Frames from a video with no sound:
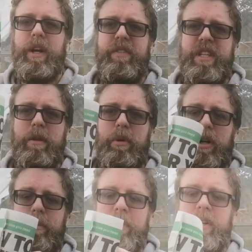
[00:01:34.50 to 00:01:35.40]
whatever's at the
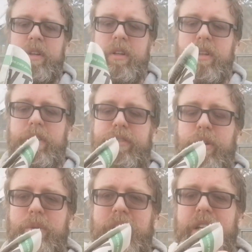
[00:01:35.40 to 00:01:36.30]
bottom, you
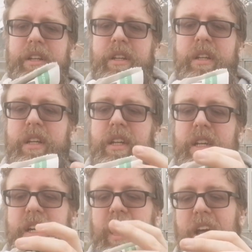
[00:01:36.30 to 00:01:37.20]
fold in.
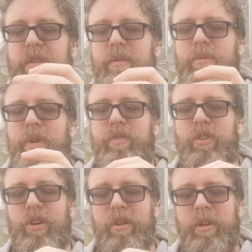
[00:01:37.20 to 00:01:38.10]
And we've
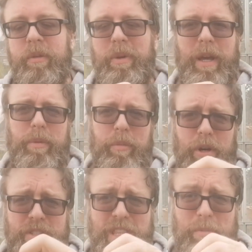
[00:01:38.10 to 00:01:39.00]
done paper
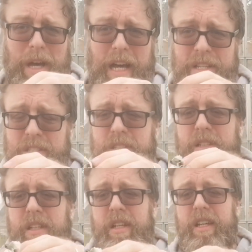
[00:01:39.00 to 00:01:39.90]
pots in the past,
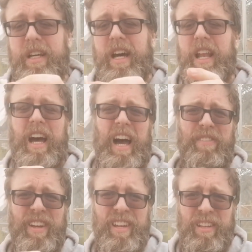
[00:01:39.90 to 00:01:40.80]
and I
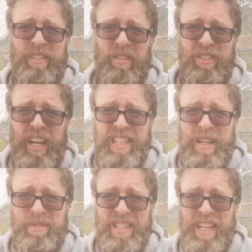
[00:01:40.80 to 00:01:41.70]
think 9
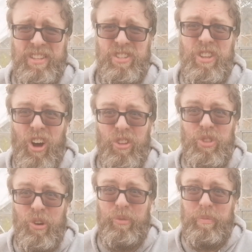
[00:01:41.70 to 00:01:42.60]
times out of 10 there's not
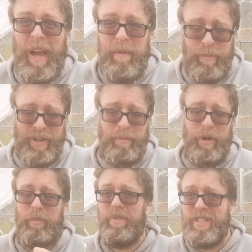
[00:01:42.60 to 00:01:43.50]
enough paper at the
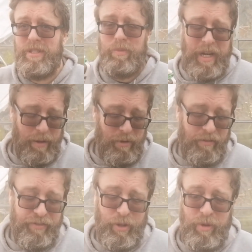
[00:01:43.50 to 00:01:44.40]
bottom. This is why I'm
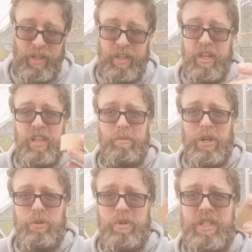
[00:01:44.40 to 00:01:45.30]
not following the
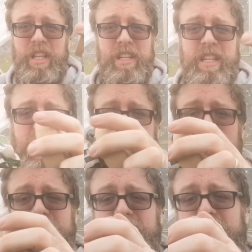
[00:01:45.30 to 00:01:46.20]
measurements. And then you take
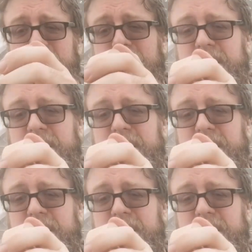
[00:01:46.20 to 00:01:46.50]
this